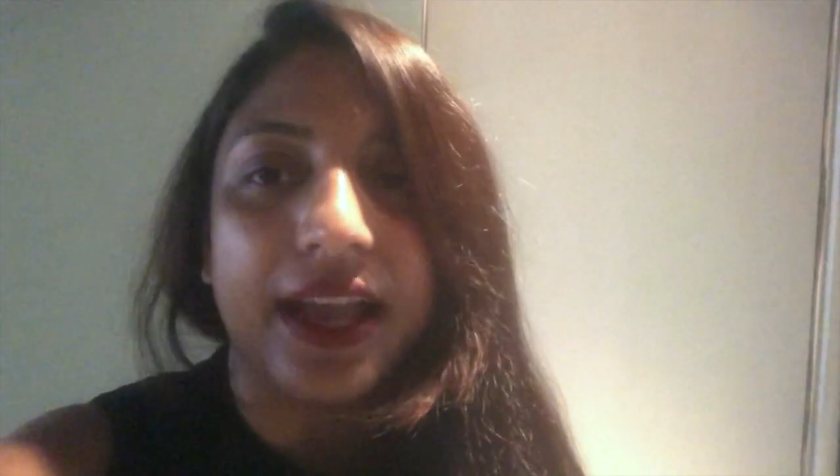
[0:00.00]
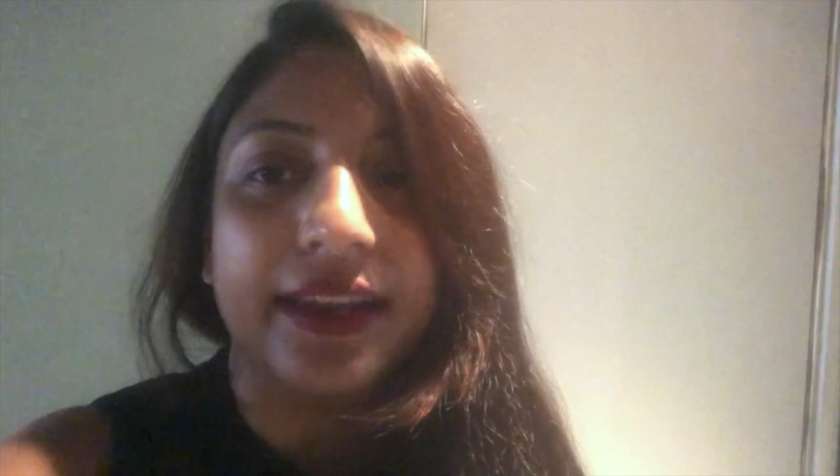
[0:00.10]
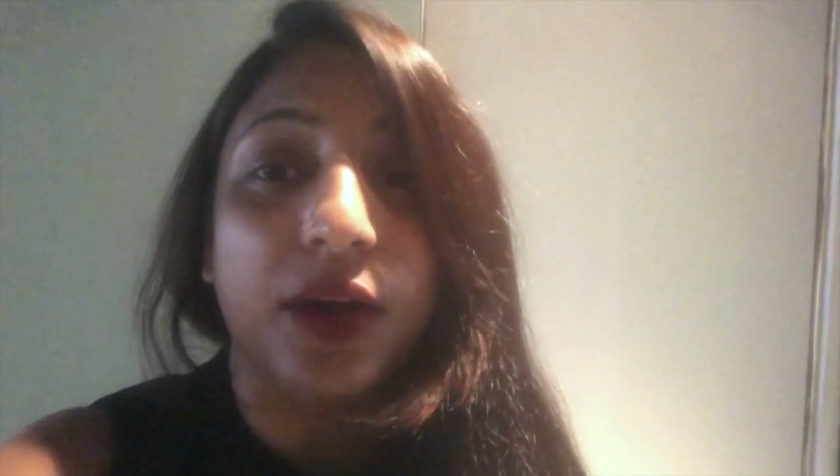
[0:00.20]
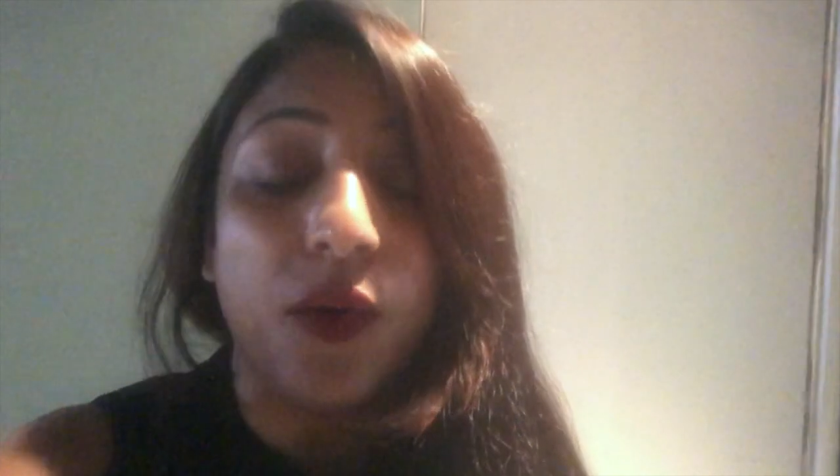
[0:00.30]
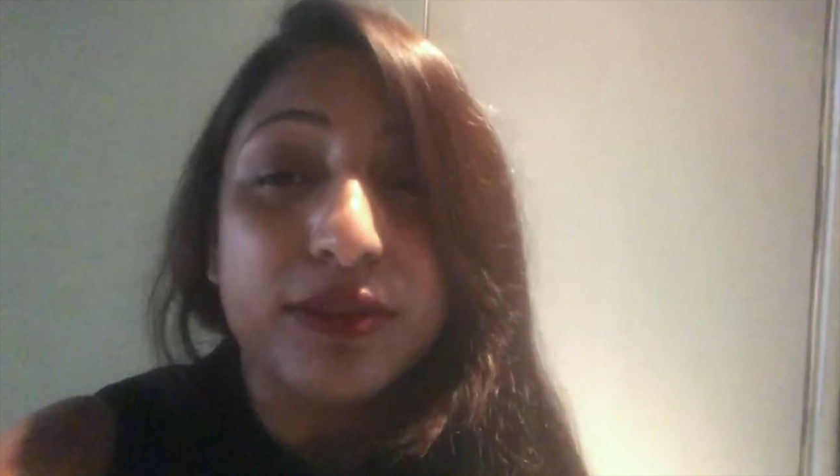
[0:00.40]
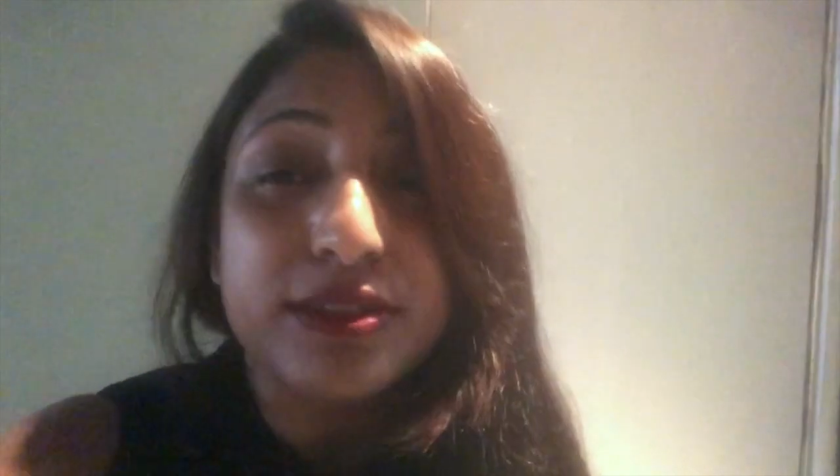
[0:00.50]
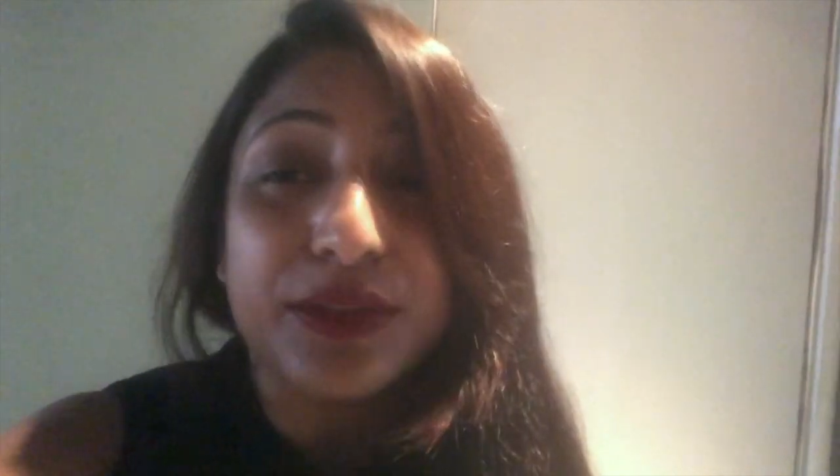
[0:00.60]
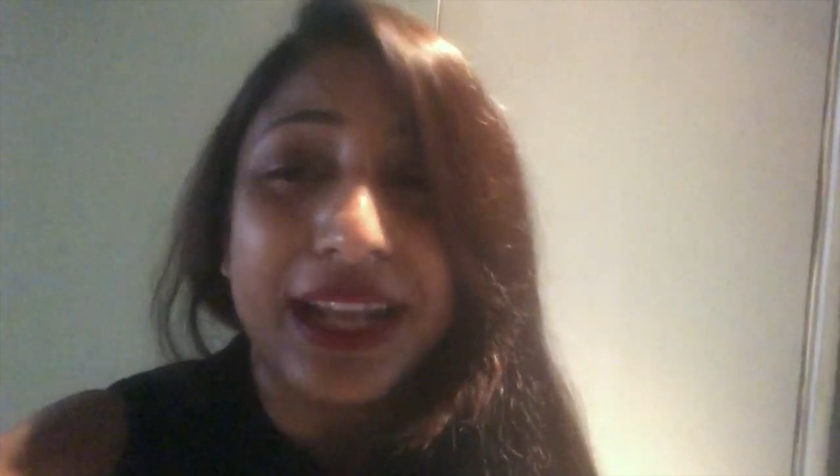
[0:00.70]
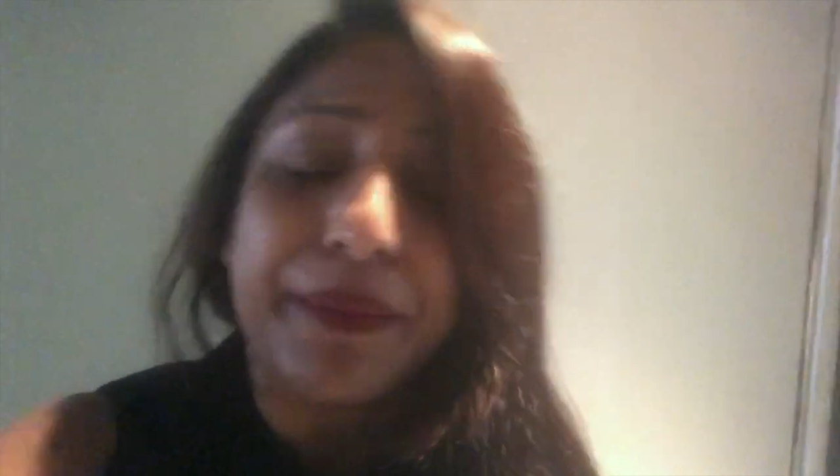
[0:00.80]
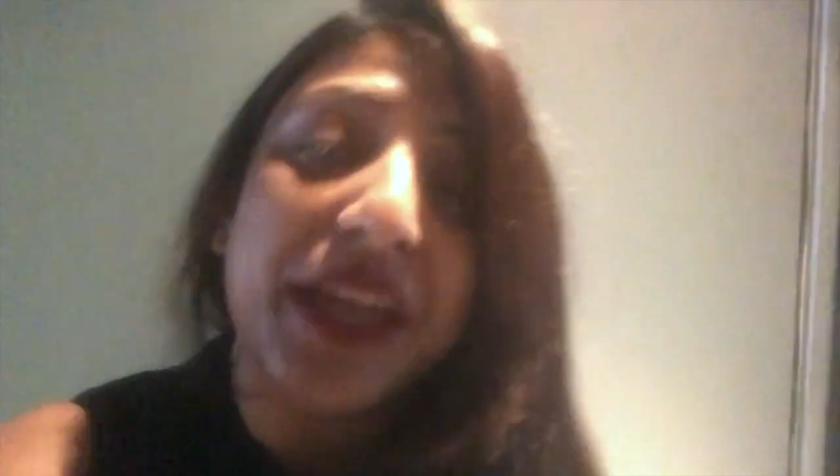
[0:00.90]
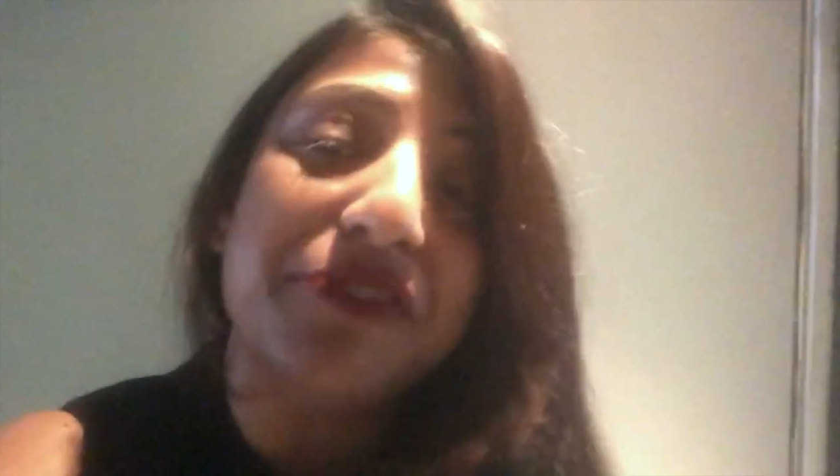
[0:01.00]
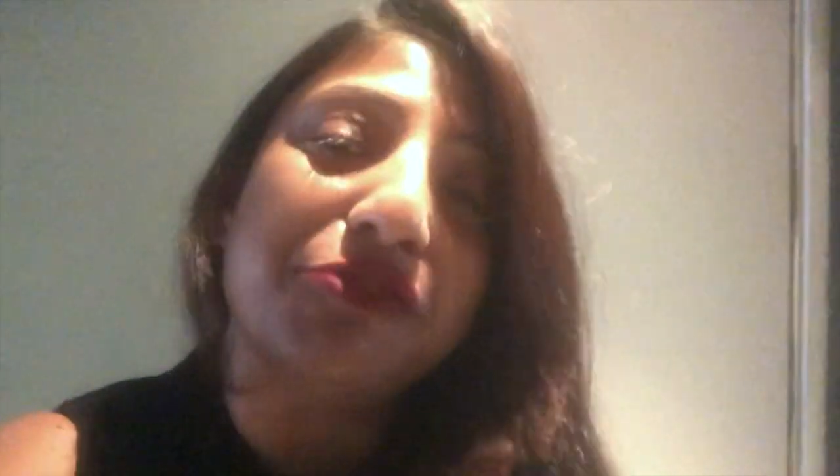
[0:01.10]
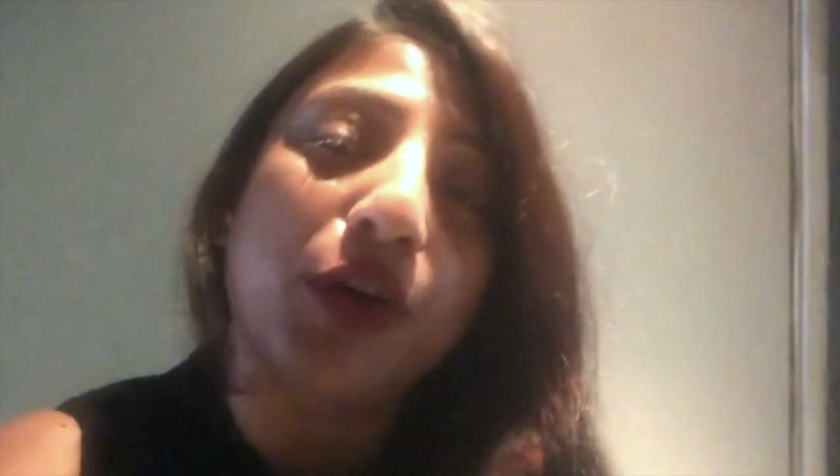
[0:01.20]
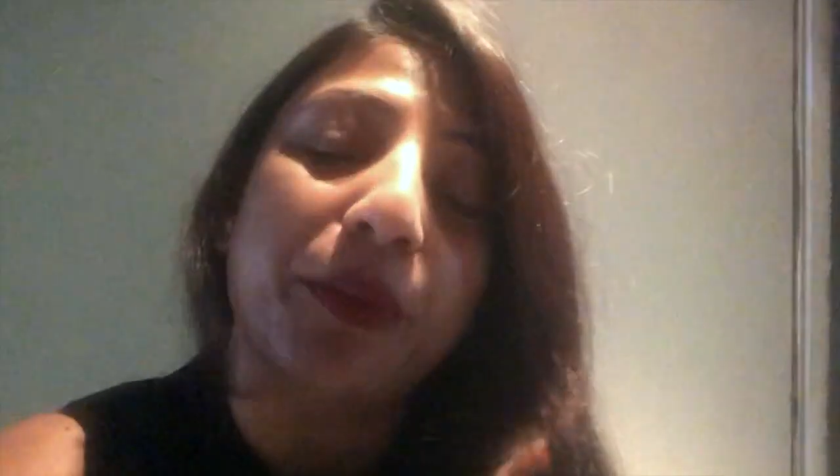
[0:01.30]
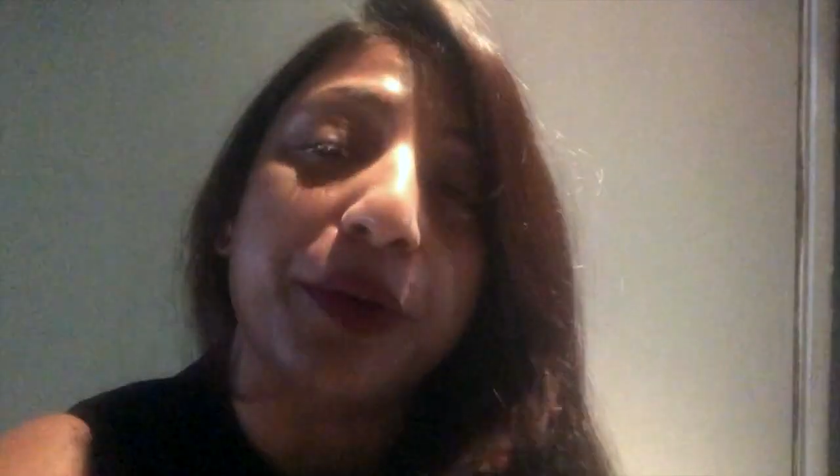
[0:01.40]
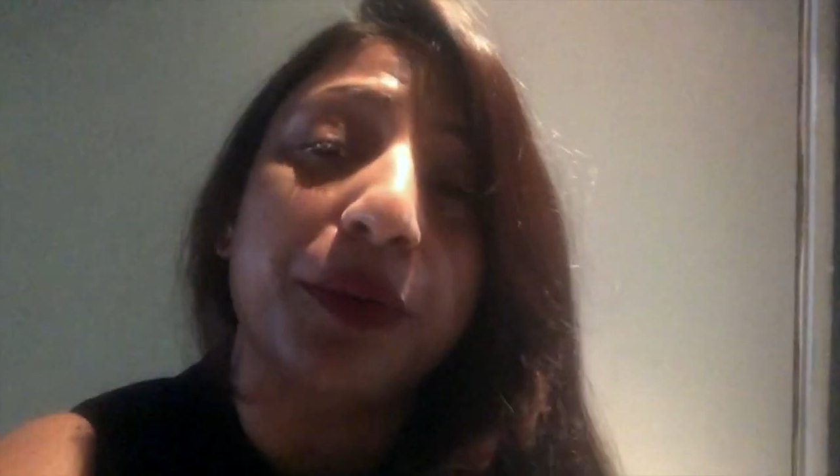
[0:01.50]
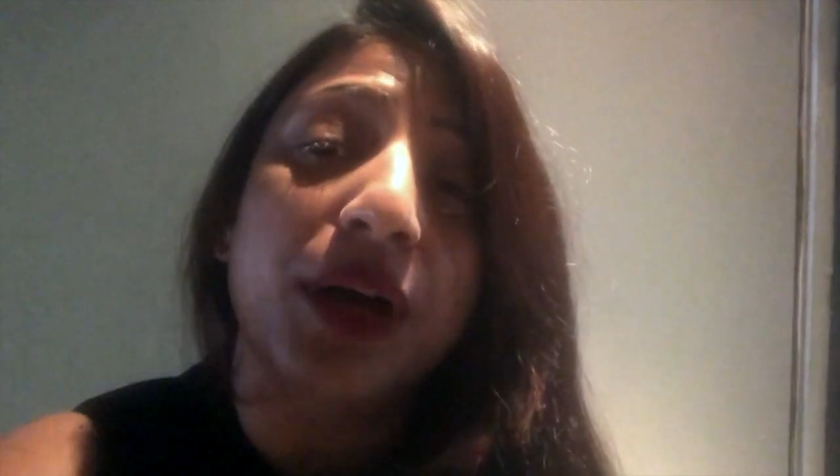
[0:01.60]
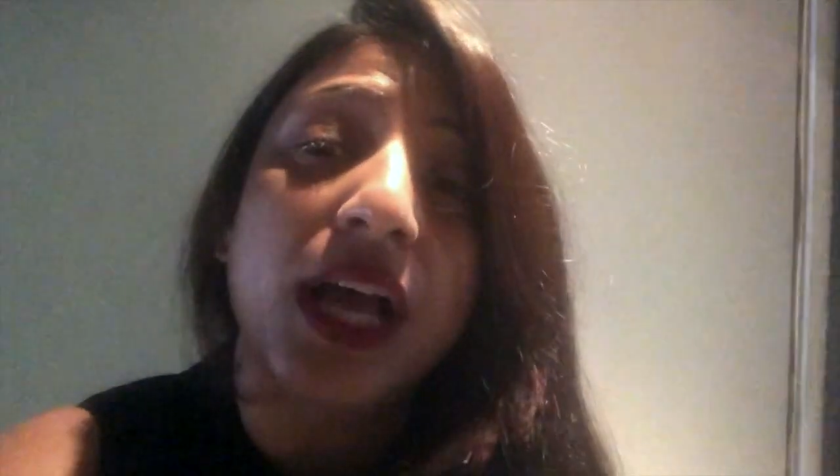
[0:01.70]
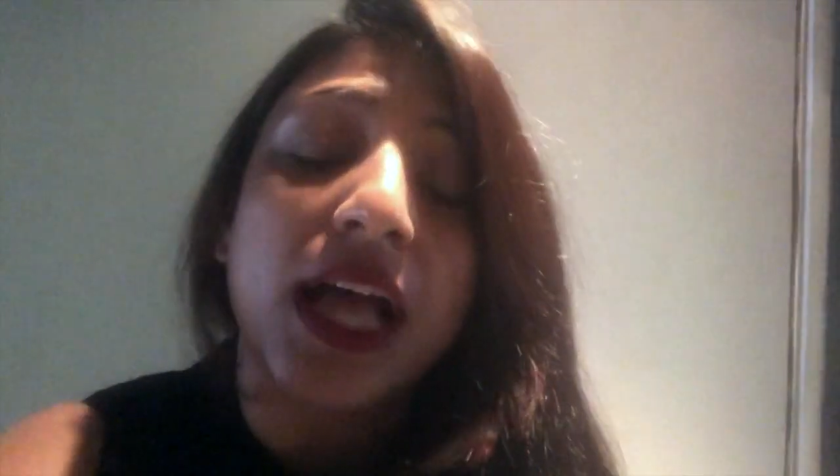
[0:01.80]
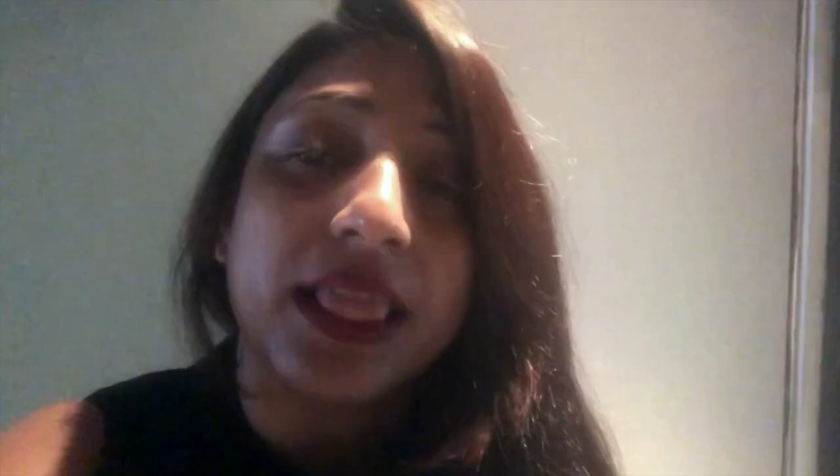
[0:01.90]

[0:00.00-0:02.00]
And also let me inform you